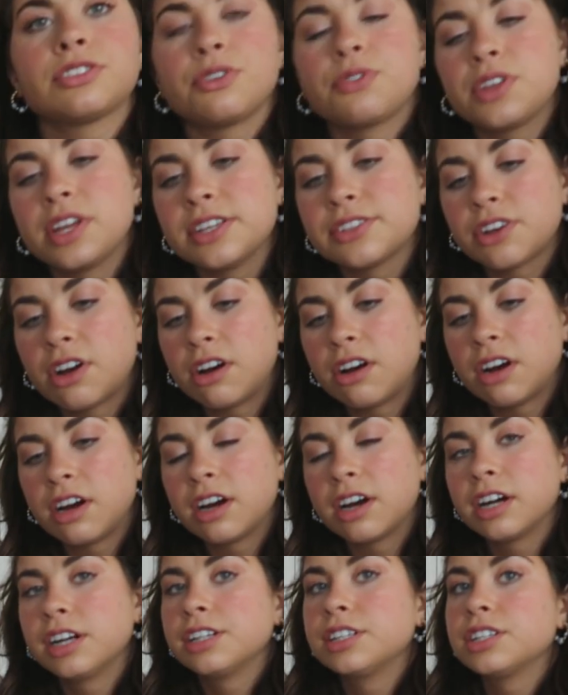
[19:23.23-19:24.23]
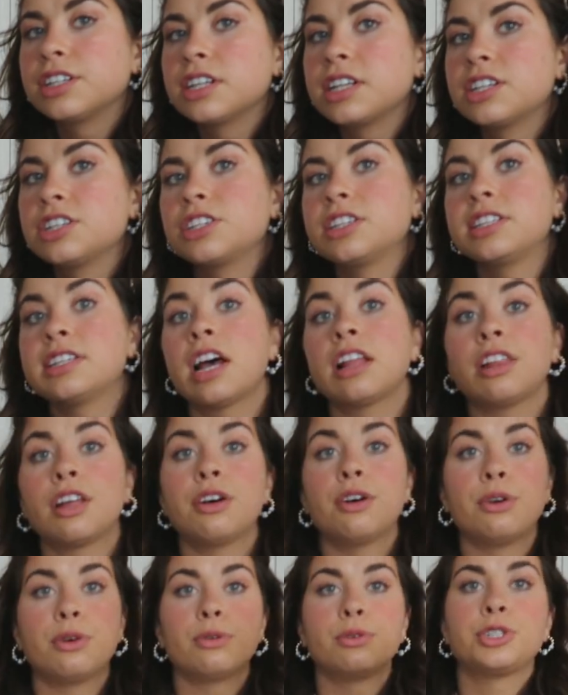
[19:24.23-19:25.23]
So these are
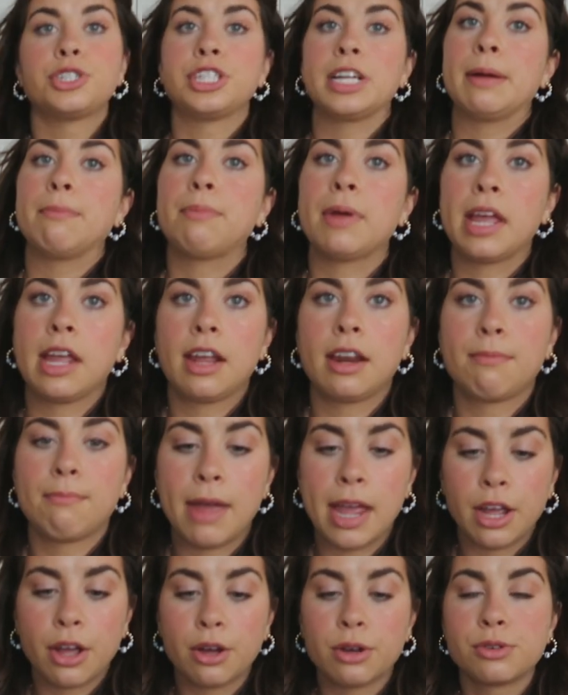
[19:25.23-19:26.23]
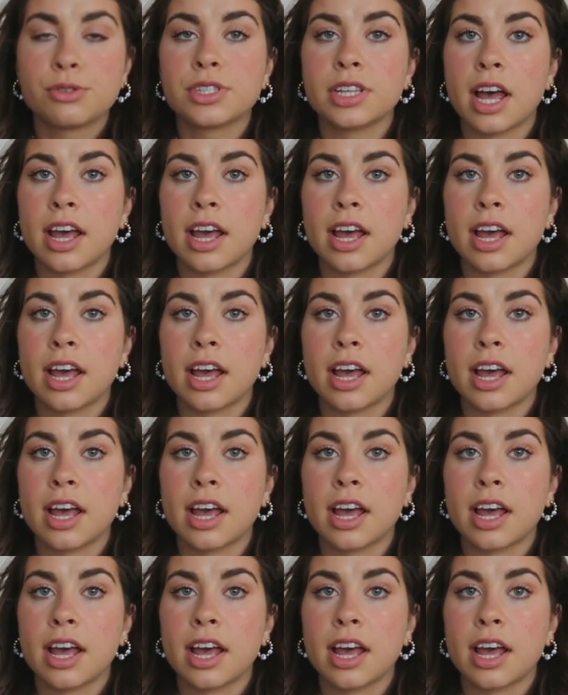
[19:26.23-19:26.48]
yellow champagne mangoes.